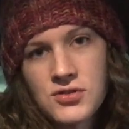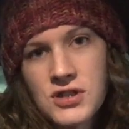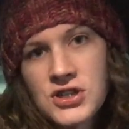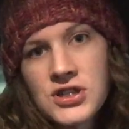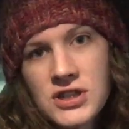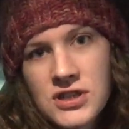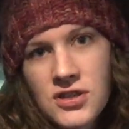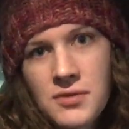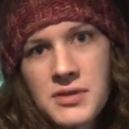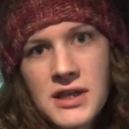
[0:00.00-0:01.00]
traditionally
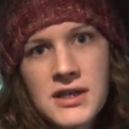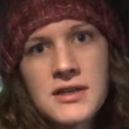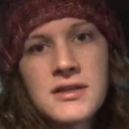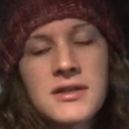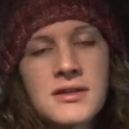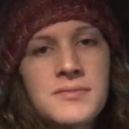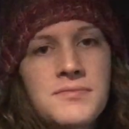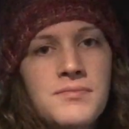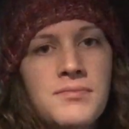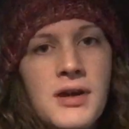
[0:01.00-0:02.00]
dominated
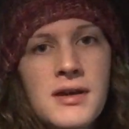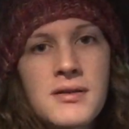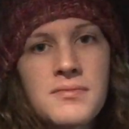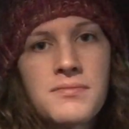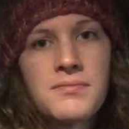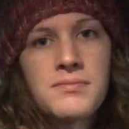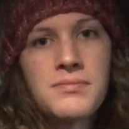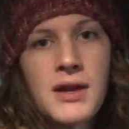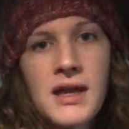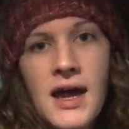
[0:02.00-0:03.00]
by
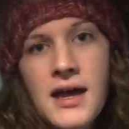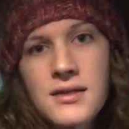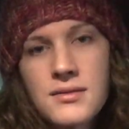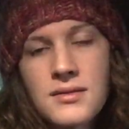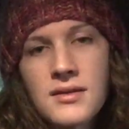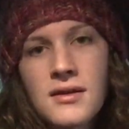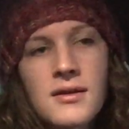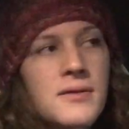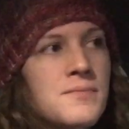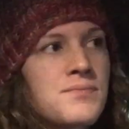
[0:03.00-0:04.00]
guys.
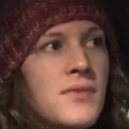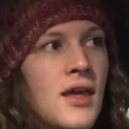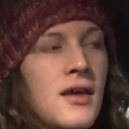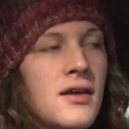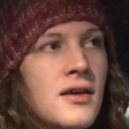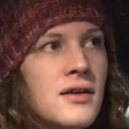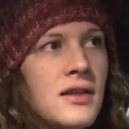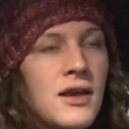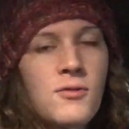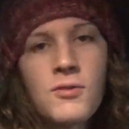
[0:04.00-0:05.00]

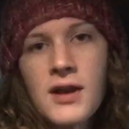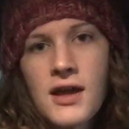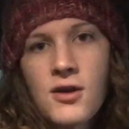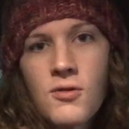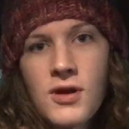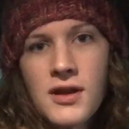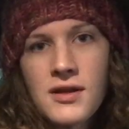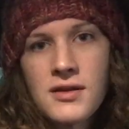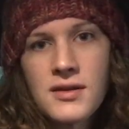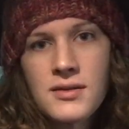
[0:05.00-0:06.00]
Like when I go on
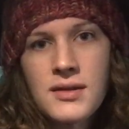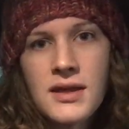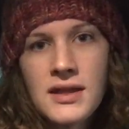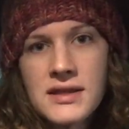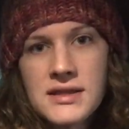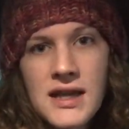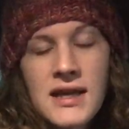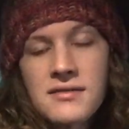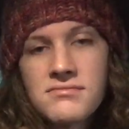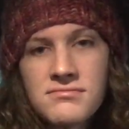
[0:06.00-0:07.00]
a site like
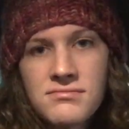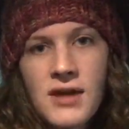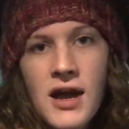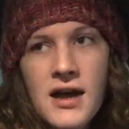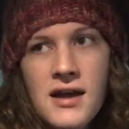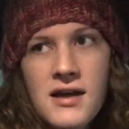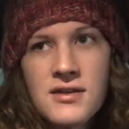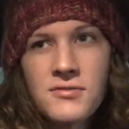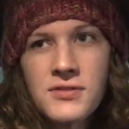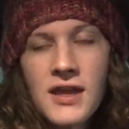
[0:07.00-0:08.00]
today, I
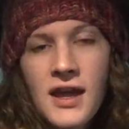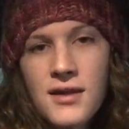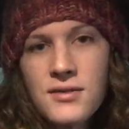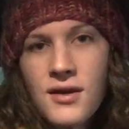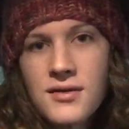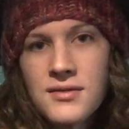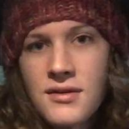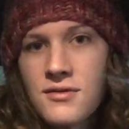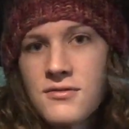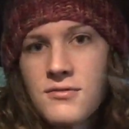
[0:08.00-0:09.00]
don't think I saw a
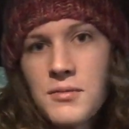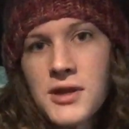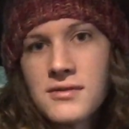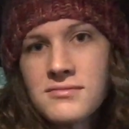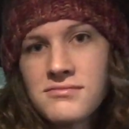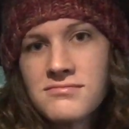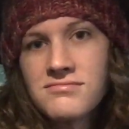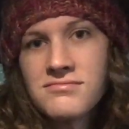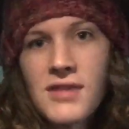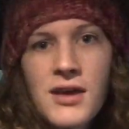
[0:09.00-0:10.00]
single woman,
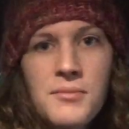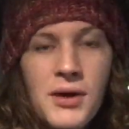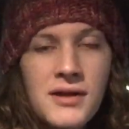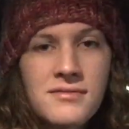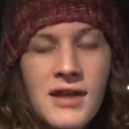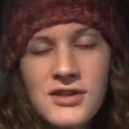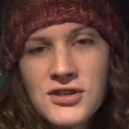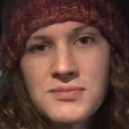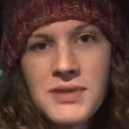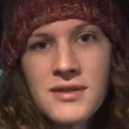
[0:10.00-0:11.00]
but that
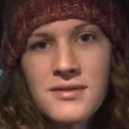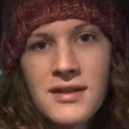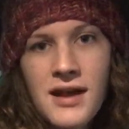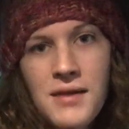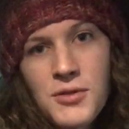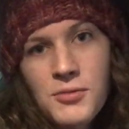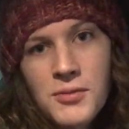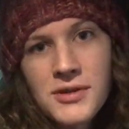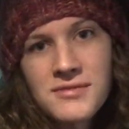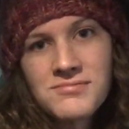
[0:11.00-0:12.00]
just means that I'm the
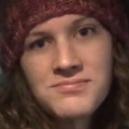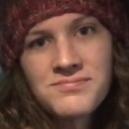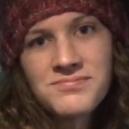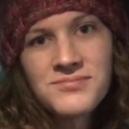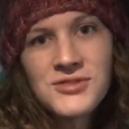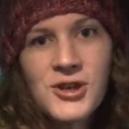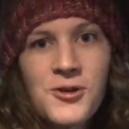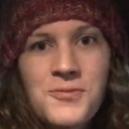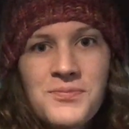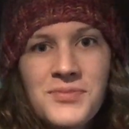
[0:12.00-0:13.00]
woman.
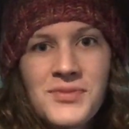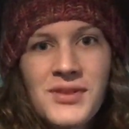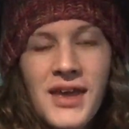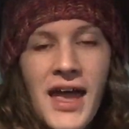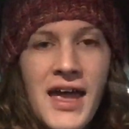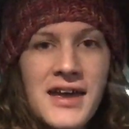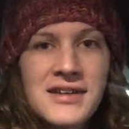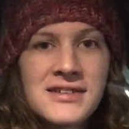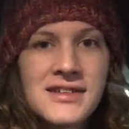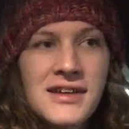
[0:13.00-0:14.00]
So,
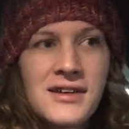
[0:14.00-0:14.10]
and